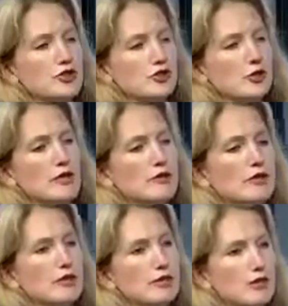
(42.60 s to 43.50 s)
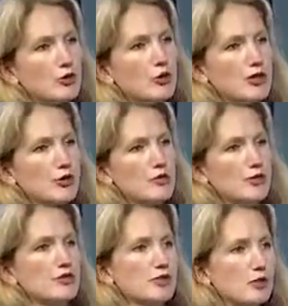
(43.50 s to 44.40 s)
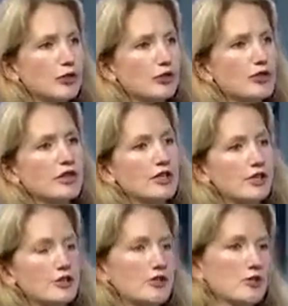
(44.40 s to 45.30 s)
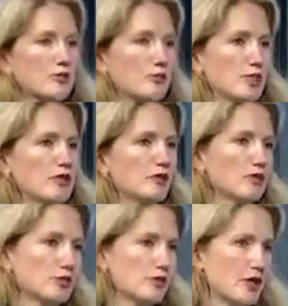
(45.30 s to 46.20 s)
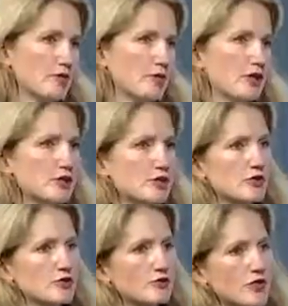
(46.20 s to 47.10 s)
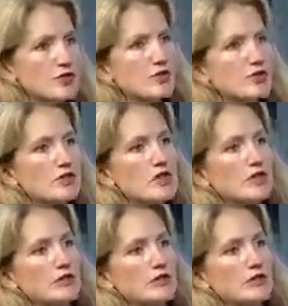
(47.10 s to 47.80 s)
you think, just on the back of that big oil is a busted model? Yes, you need to be big in order to pay for these sorts of risks.